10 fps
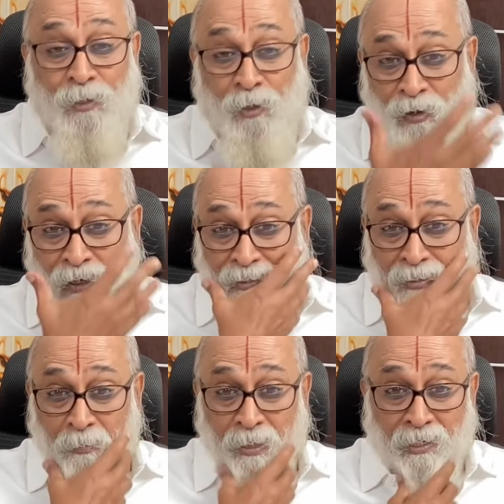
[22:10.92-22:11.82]
The longer
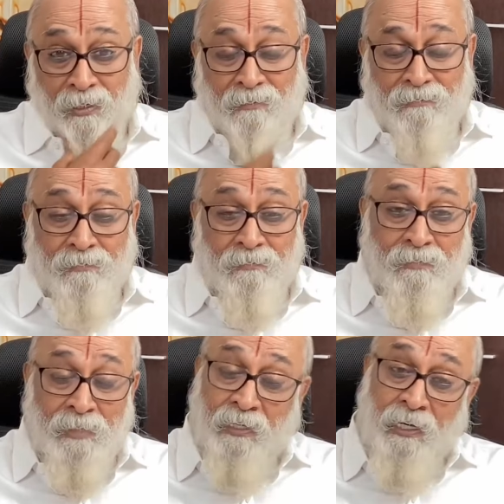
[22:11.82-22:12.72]
the beard,
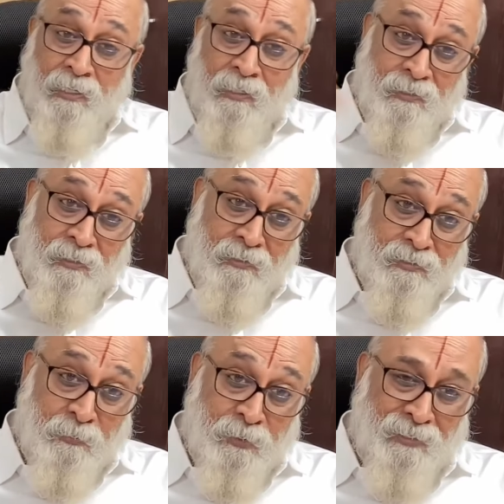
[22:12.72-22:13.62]
the greater the
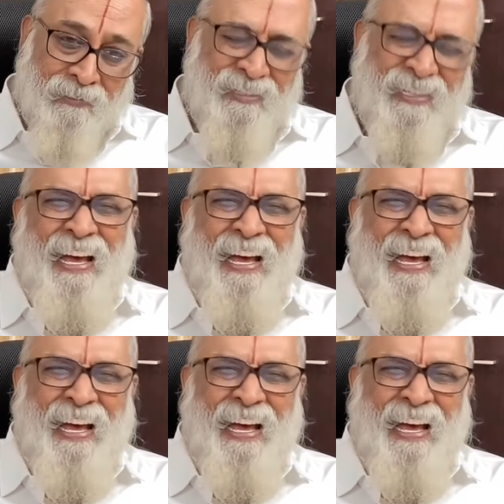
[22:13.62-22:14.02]
deception.